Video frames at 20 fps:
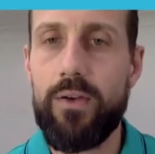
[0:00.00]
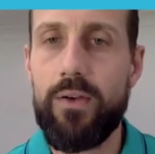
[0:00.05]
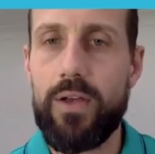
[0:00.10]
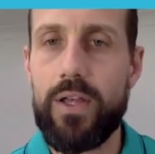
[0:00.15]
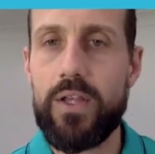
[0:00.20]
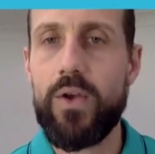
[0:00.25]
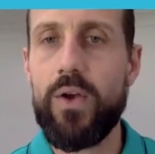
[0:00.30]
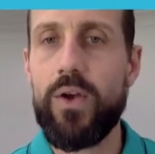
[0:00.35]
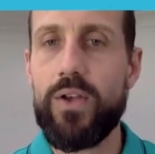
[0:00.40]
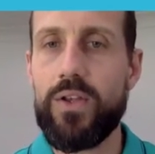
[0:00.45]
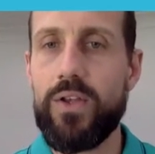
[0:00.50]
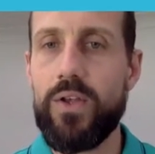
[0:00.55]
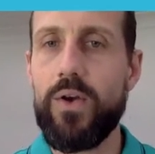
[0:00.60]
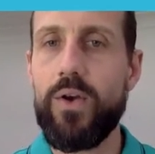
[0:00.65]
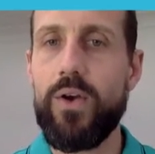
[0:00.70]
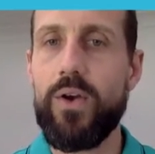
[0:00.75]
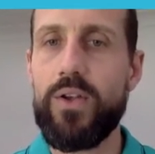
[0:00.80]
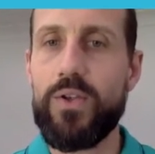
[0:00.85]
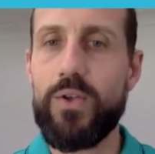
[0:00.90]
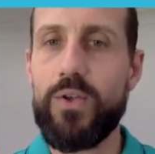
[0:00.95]
you're
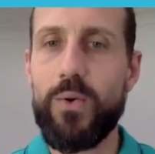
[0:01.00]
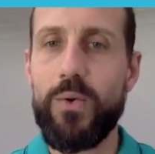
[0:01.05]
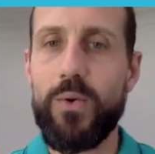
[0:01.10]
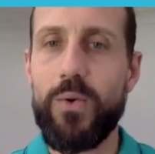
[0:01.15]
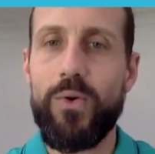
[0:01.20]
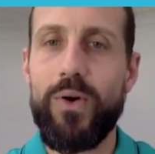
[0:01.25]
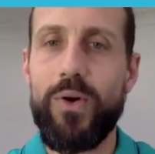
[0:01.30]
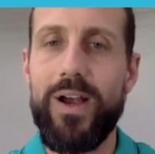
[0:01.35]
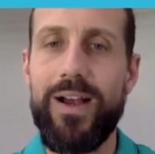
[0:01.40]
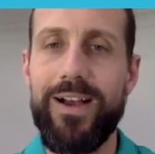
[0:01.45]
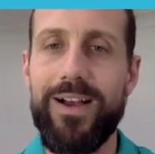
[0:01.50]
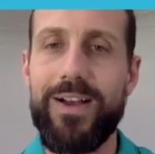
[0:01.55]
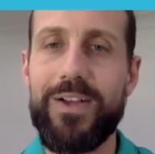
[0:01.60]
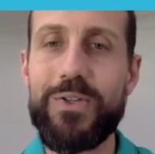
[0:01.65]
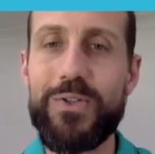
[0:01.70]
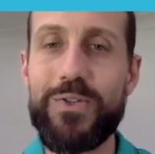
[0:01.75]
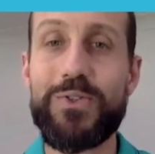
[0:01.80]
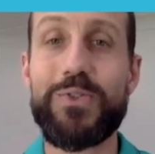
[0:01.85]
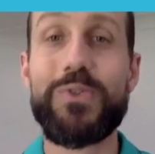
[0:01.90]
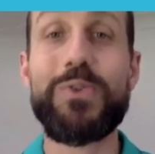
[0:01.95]

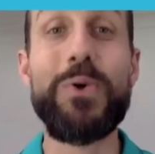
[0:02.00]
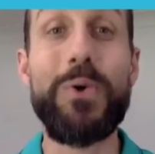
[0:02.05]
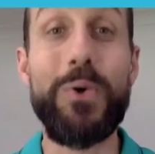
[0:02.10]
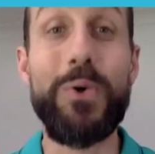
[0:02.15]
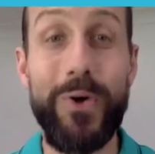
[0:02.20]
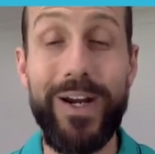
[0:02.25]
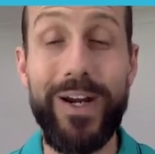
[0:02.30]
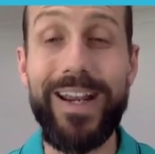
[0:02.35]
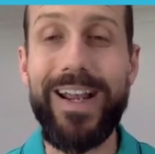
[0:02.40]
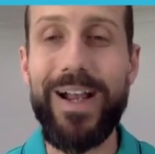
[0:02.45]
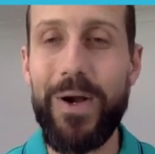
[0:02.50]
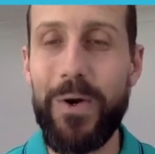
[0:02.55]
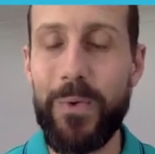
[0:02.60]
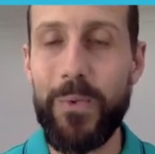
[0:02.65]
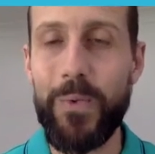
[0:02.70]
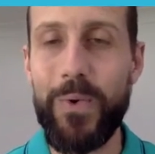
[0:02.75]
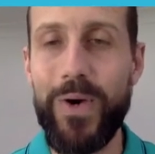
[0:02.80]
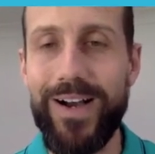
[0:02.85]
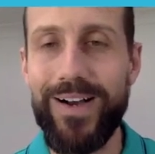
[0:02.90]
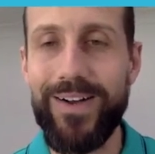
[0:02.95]
scoring
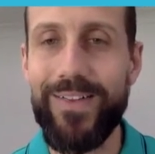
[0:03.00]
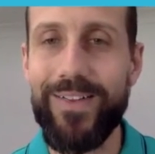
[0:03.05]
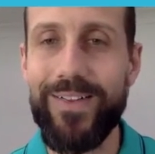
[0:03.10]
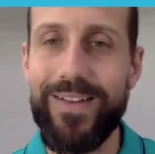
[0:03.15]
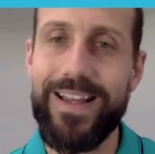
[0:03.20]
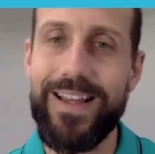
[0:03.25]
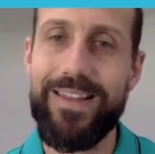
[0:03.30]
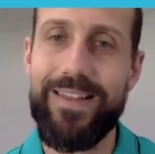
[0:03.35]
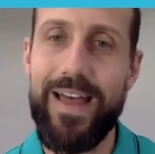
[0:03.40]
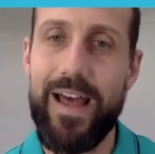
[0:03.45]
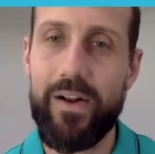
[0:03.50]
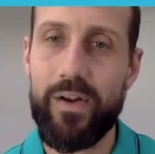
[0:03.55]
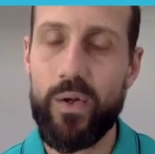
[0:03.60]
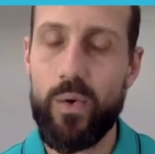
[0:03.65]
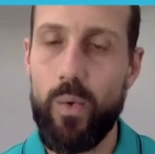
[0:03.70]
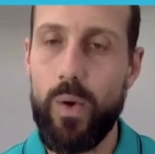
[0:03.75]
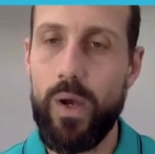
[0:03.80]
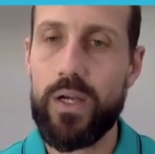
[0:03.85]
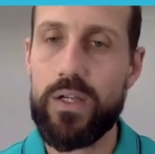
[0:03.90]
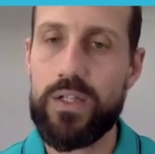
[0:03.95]
well in that
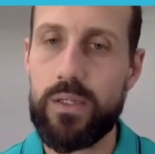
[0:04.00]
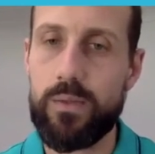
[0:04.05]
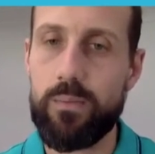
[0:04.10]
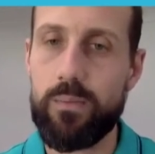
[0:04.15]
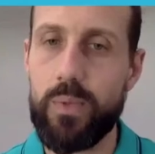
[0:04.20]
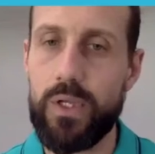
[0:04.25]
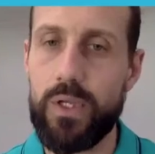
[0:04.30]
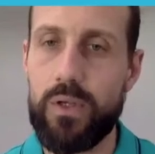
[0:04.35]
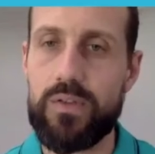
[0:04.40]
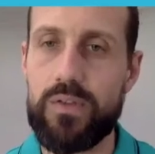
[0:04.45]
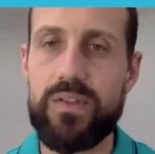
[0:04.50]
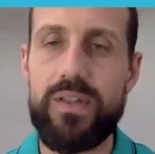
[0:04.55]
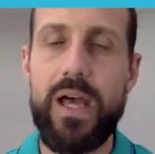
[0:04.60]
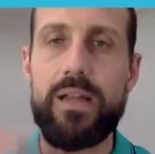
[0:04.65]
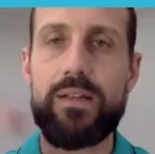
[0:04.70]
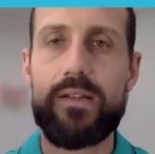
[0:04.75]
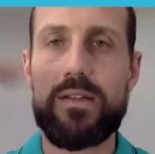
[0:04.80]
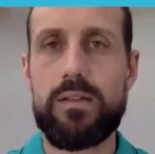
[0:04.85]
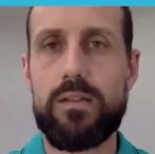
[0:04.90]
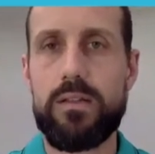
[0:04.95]
equation, because
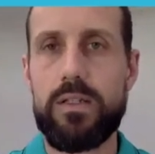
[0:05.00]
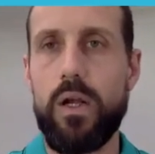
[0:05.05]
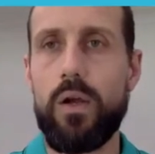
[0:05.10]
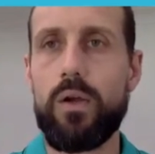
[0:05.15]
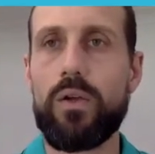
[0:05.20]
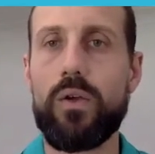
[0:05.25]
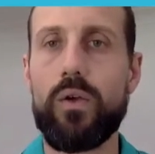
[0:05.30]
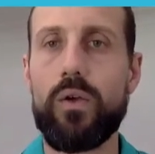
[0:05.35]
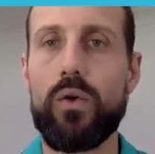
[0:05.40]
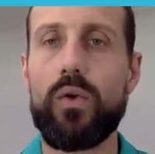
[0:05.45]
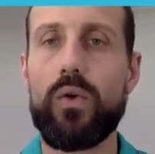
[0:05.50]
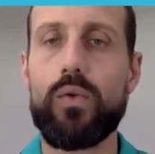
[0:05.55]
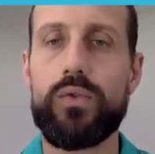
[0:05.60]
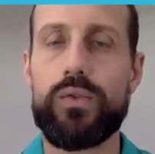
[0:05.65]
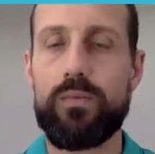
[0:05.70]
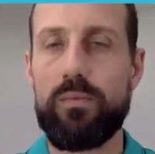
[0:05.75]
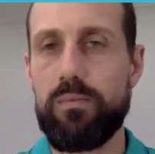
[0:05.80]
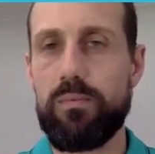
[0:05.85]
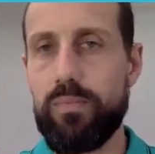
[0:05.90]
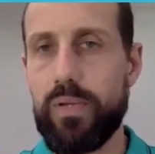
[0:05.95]
that's
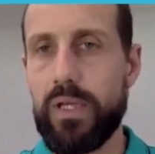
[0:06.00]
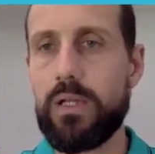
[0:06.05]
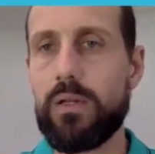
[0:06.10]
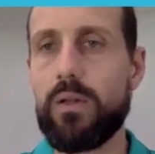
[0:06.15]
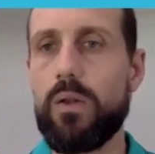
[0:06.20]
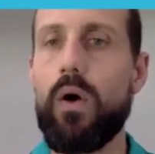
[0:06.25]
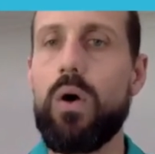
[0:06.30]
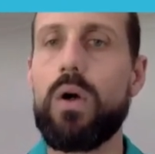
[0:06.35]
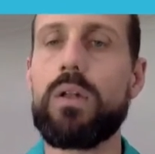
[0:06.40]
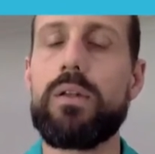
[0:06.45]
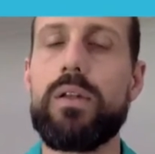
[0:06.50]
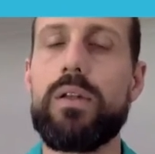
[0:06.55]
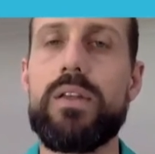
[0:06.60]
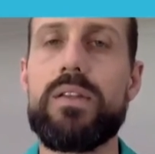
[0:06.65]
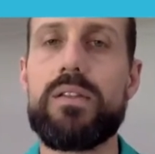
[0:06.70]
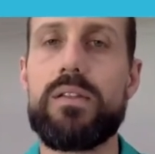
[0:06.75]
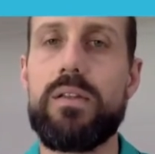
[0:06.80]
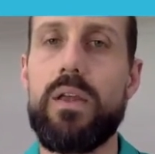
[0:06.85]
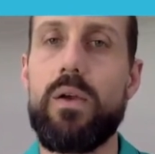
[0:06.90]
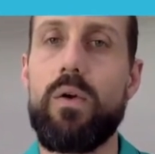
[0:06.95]
Google's big long
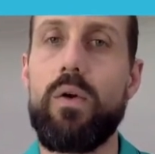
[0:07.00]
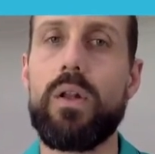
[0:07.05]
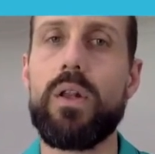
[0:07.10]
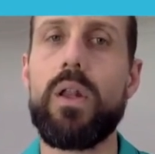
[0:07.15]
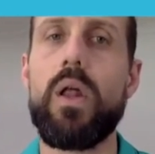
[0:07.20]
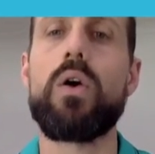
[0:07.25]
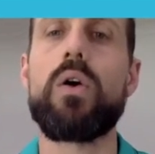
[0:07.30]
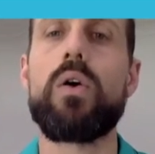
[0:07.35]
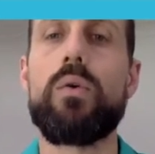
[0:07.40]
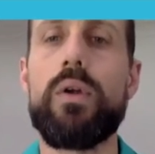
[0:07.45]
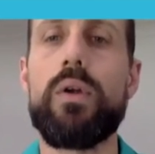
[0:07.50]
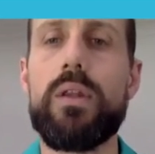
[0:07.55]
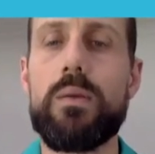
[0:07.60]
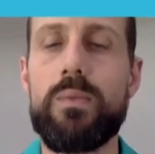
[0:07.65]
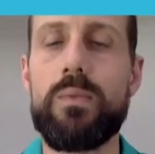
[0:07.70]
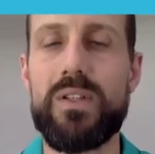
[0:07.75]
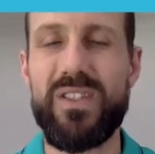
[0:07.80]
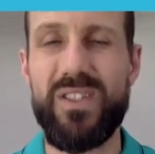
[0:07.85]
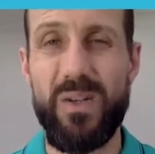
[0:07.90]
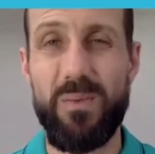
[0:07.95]
list. They're a logarithm
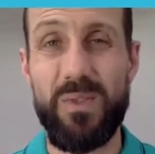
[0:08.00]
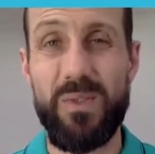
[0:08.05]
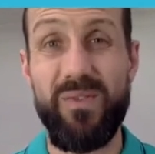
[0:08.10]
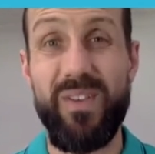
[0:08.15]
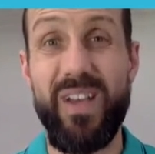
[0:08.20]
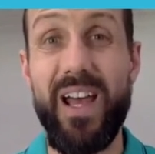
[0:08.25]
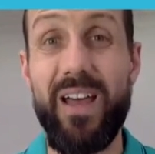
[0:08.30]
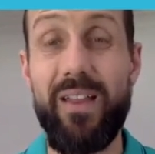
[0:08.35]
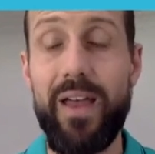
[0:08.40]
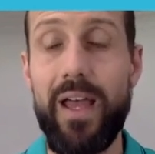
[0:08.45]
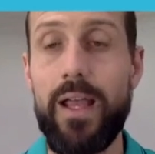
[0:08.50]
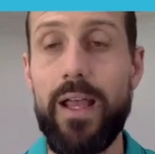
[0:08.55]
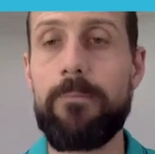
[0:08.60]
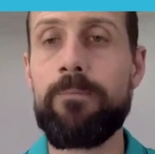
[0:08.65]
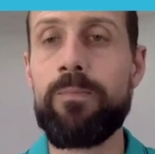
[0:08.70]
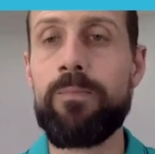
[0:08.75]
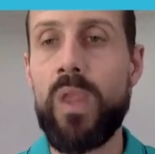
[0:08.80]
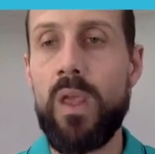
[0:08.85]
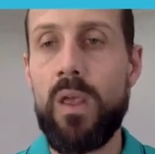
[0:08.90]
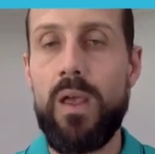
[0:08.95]
in terms of how they
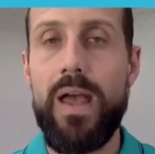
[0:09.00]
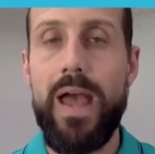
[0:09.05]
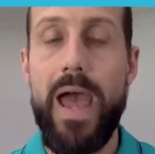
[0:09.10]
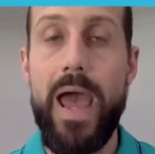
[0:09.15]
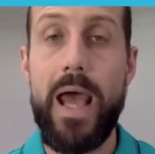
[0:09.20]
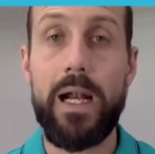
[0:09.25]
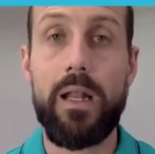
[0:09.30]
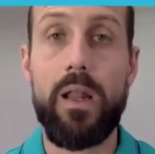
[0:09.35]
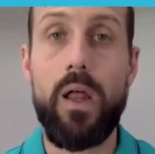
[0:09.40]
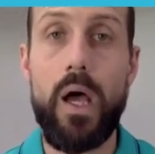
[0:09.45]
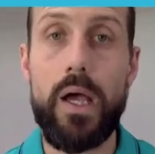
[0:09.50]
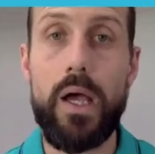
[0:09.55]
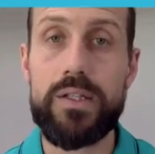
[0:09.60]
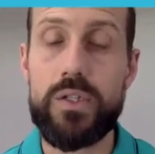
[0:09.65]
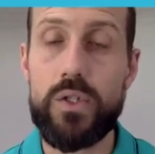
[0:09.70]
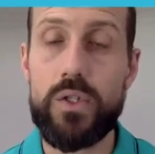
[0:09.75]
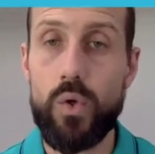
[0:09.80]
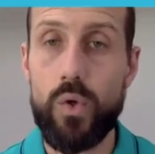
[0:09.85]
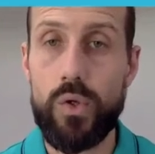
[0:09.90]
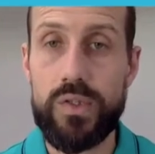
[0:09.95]
analyze
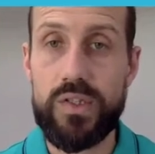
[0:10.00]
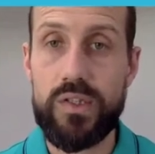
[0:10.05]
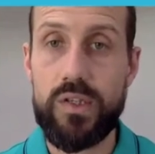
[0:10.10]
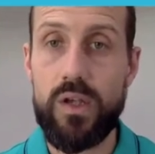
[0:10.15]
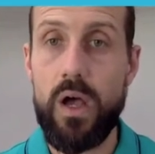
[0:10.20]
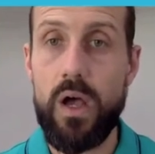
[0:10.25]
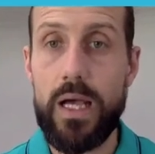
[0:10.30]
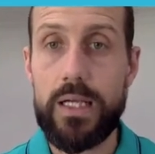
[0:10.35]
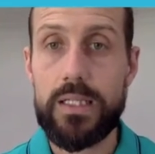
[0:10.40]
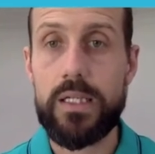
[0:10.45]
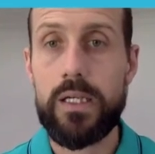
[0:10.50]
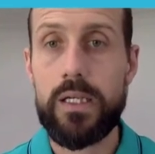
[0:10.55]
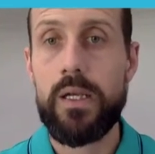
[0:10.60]
your site.